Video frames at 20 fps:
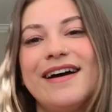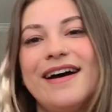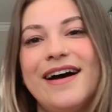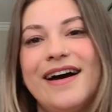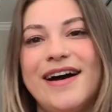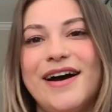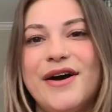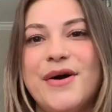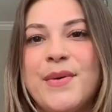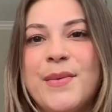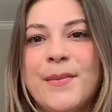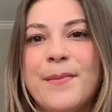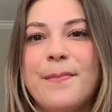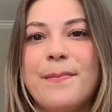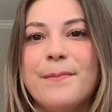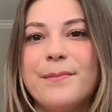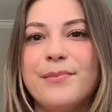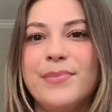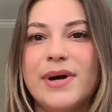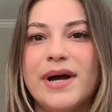
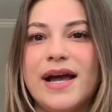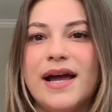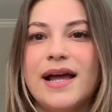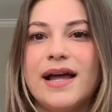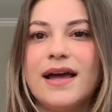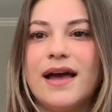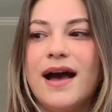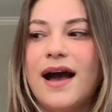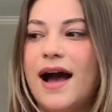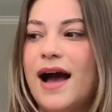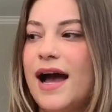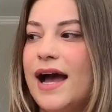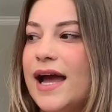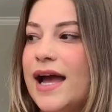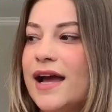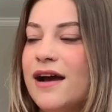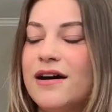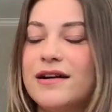But I